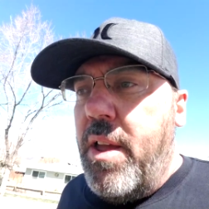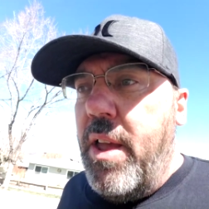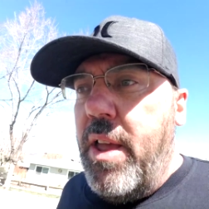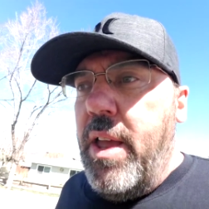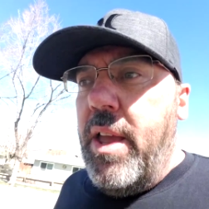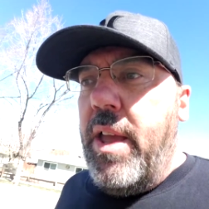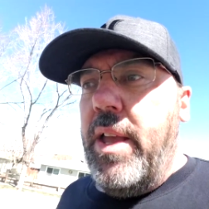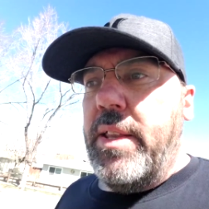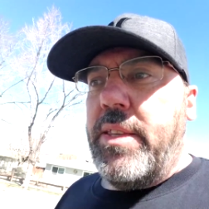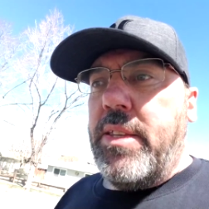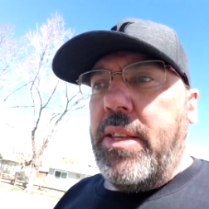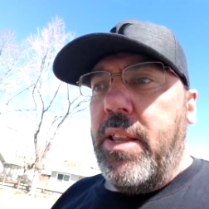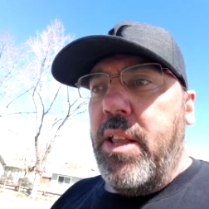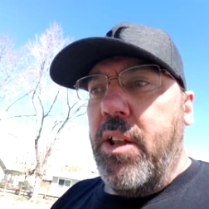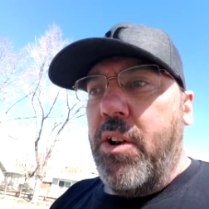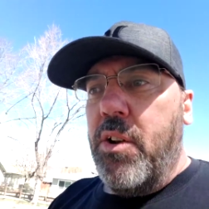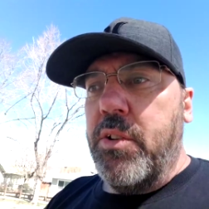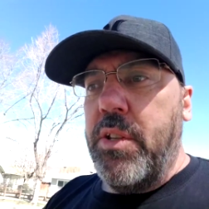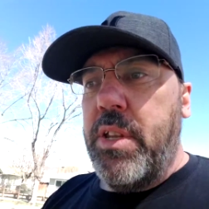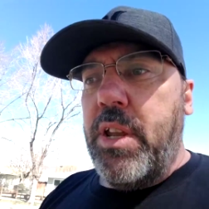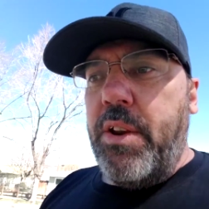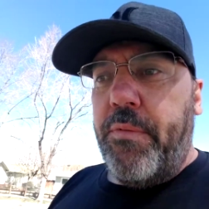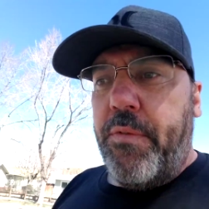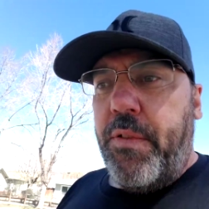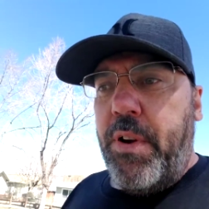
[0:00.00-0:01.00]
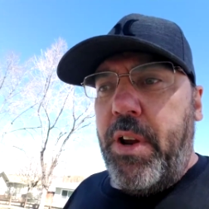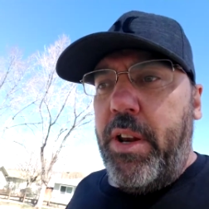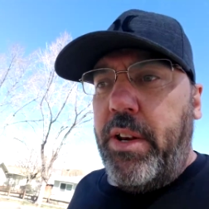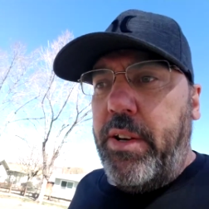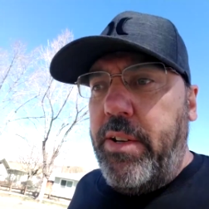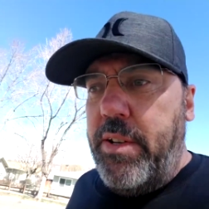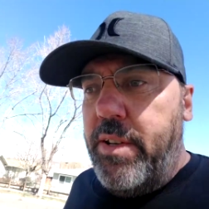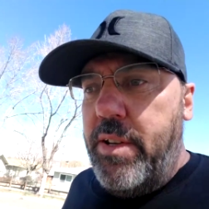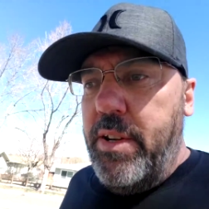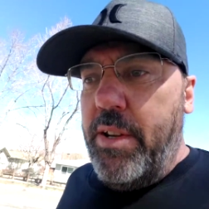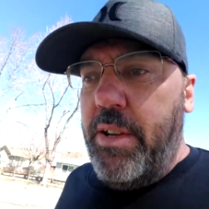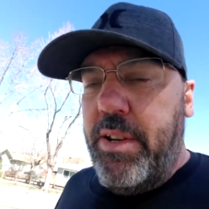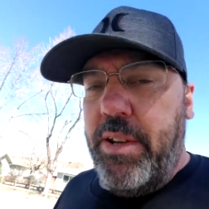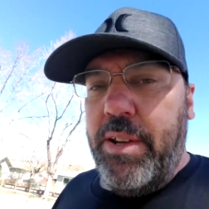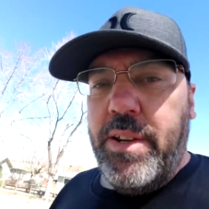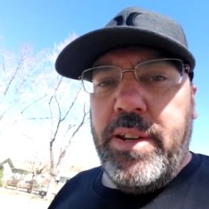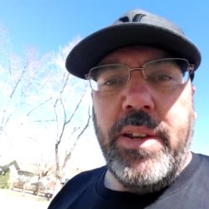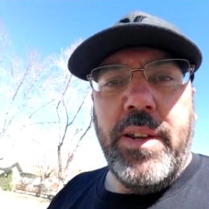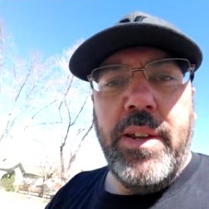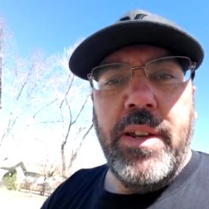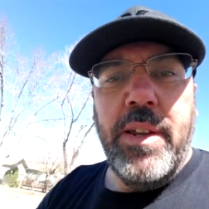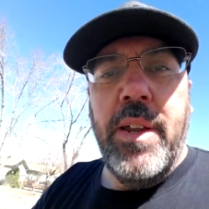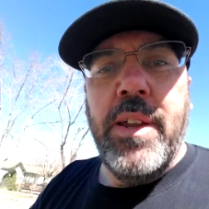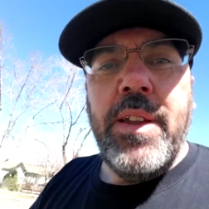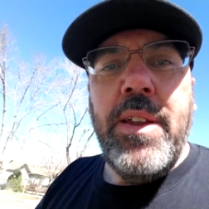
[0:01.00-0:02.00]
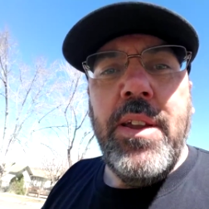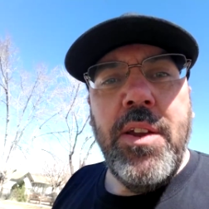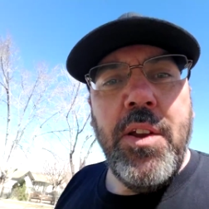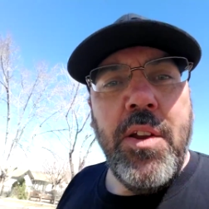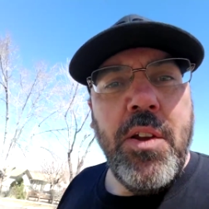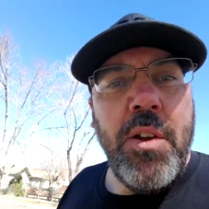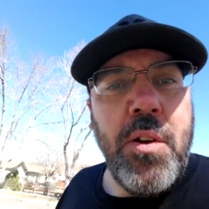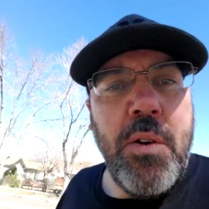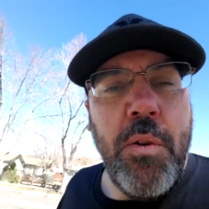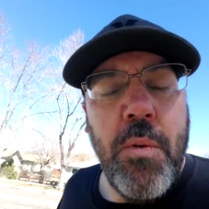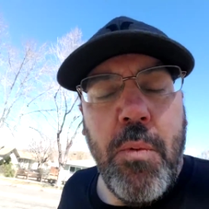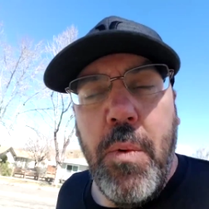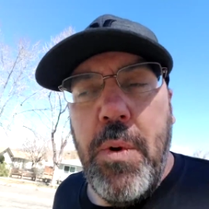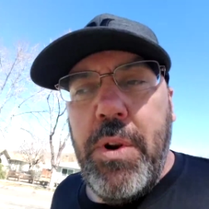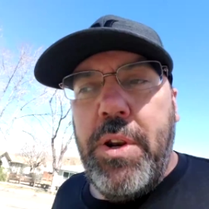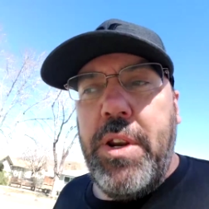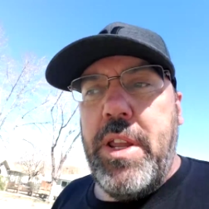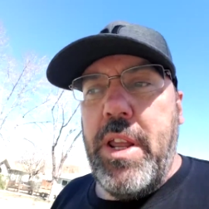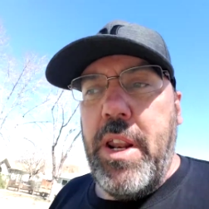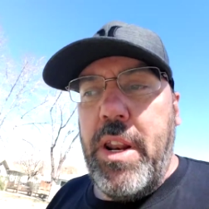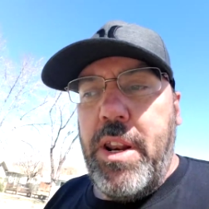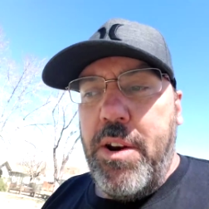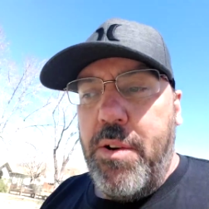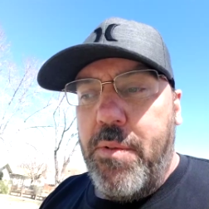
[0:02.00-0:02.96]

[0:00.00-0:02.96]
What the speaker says: It's a little different when you get into